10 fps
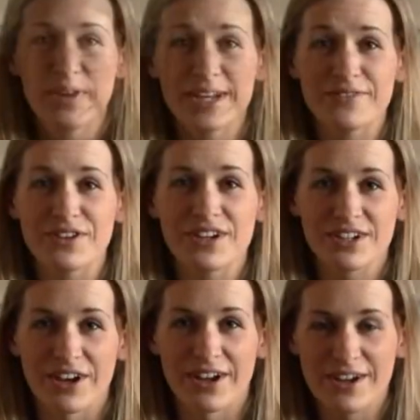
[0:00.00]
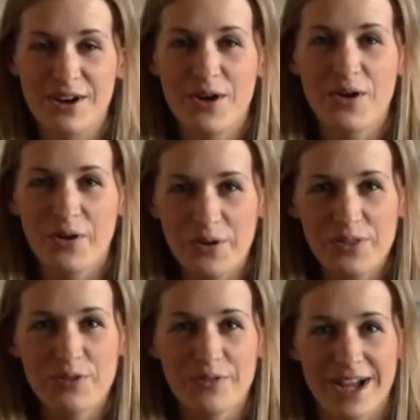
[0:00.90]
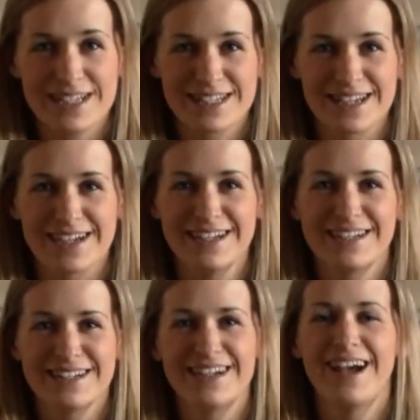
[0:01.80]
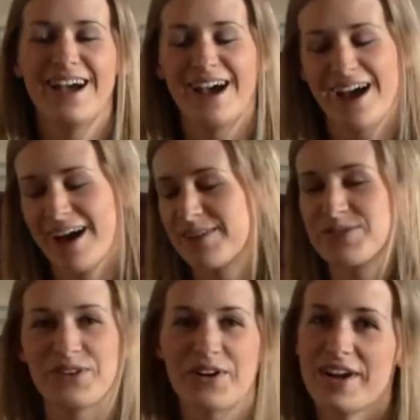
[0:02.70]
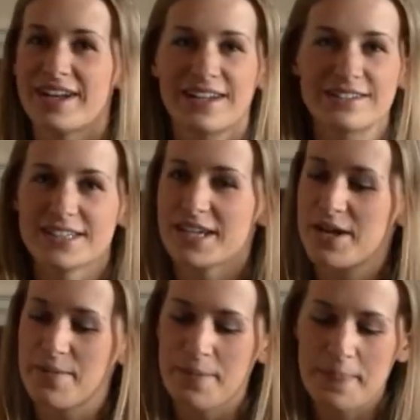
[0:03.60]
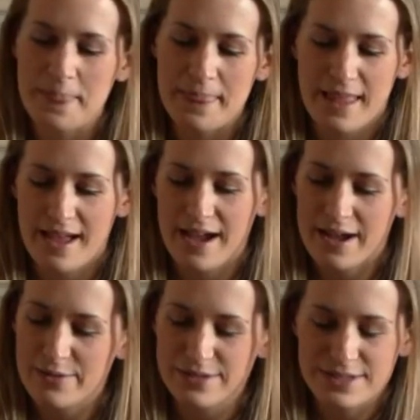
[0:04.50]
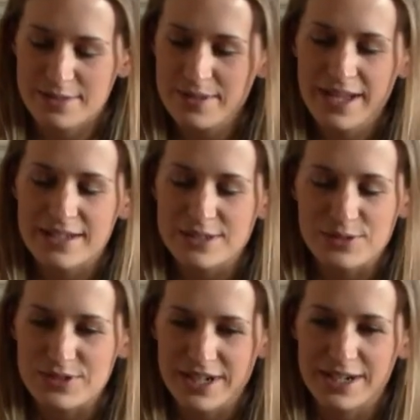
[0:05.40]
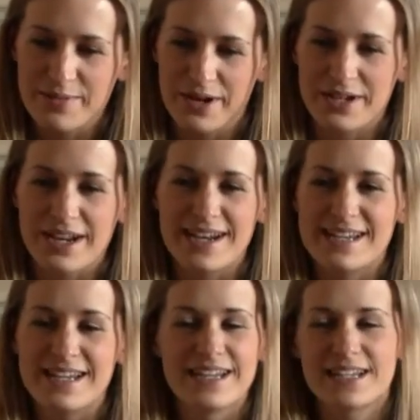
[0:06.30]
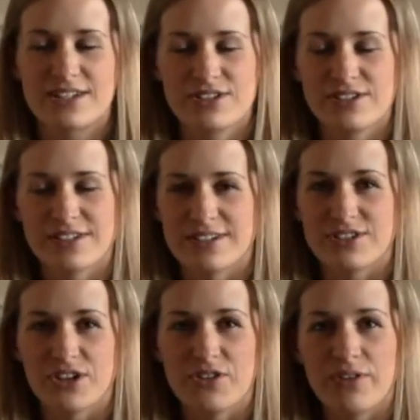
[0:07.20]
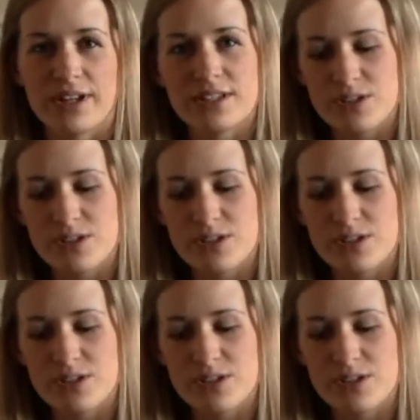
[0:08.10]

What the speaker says: Right, I've got it now. Orthorexia. Sorry, I can't. Something else was trying to come out and it didn't sound right.